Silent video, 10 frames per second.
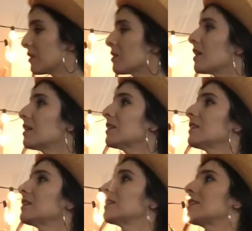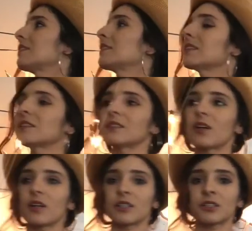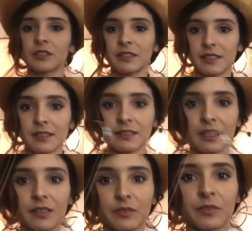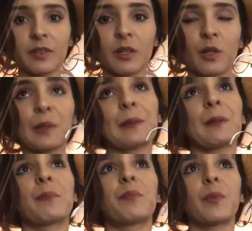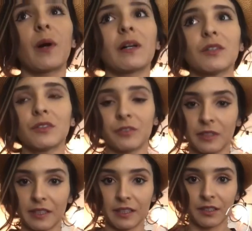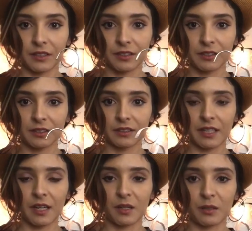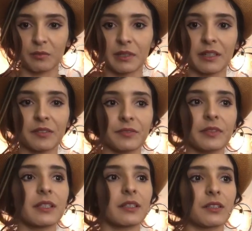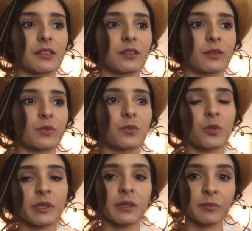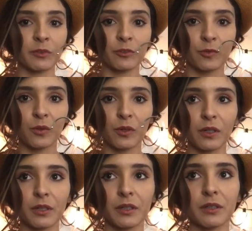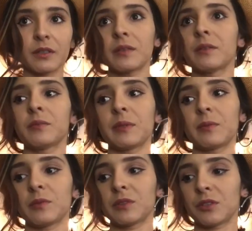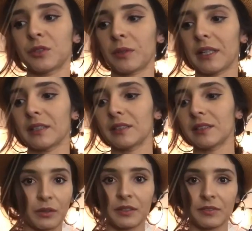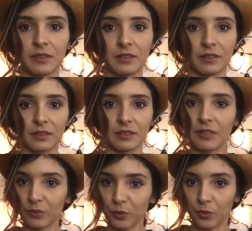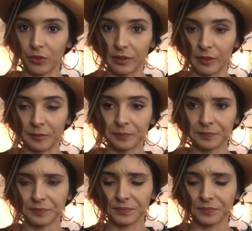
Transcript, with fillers: and a lot of these things are just things that I've bought over the years um, and I've either worn them before maybe once or twice or even never worn them